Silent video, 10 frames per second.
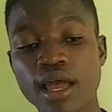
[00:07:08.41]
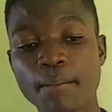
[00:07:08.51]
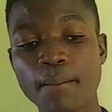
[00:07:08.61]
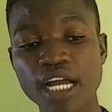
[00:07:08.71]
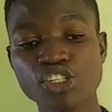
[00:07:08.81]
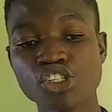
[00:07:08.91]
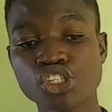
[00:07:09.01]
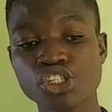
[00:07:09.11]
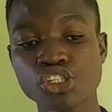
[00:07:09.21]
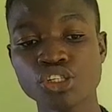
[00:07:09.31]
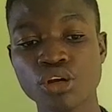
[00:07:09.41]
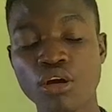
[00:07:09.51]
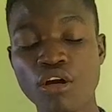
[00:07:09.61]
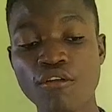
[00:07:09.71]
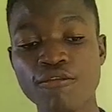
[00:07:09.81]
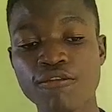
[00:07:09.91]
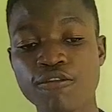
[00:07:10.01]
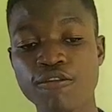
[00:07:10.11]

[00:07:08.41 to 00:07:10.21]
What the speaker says: are much of